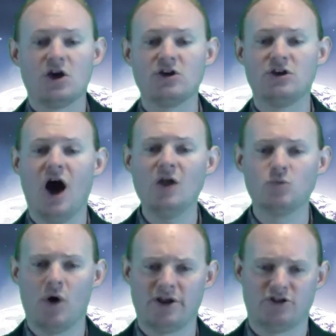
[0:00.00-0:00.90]
God
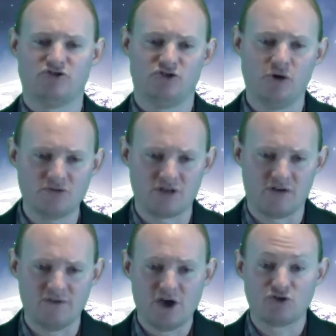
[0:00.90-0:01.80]
wanted
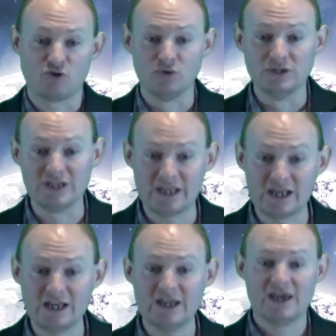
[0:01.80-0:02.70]
Joseph to
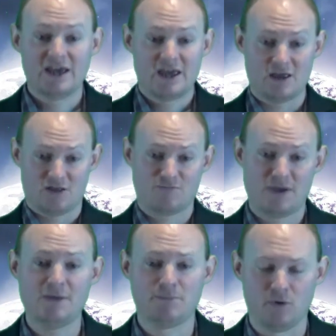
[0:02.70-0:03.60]
lead his
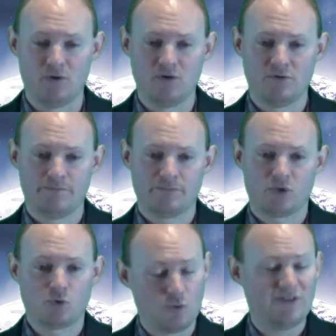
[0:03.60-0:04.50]
people
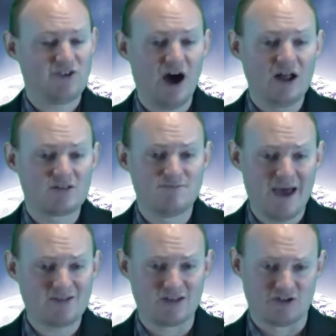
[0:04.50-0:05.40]
with God's
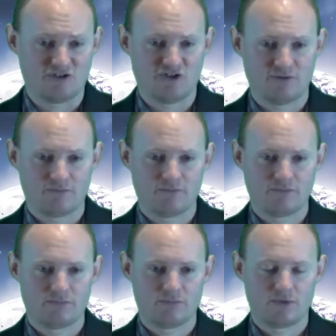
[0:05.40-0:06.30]
message.
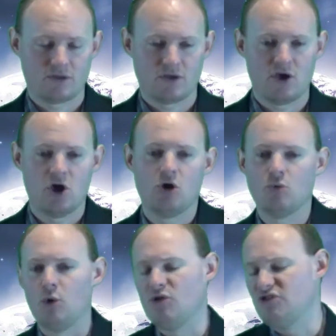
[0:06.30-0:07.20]

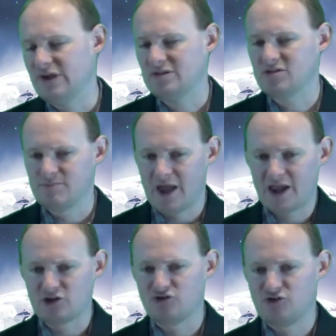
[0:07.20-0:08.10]
Well, this
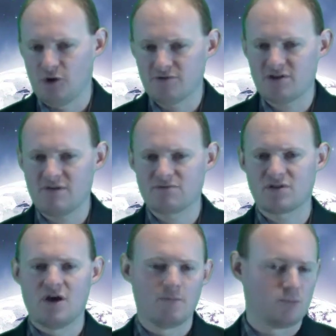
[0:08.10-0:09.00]
made Joseph's
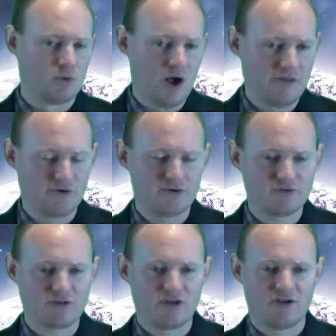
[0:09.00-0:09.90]

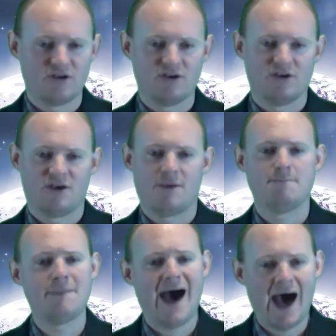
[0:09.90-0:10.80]
brothers
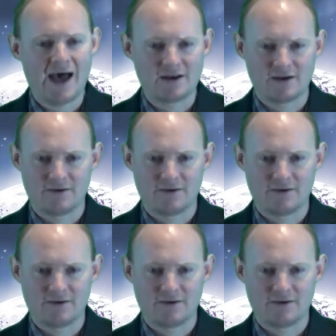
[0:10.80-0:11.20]
mad.